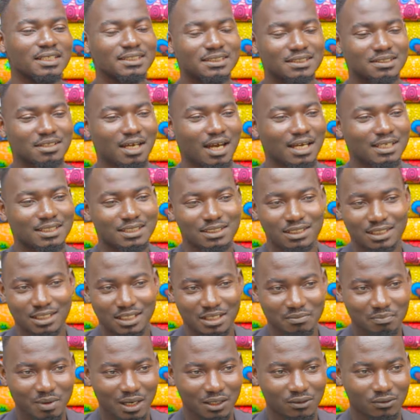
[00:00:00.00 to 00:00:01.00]
inside
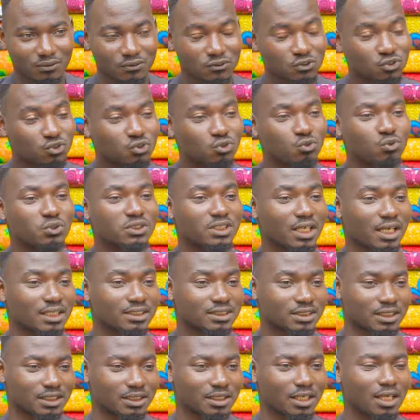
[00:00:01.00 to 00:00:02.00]
Lebanon, School
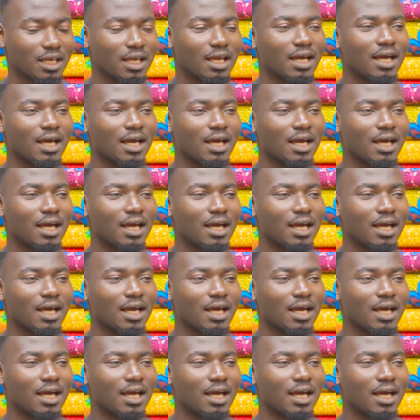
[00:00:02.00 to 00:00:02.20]
Junction.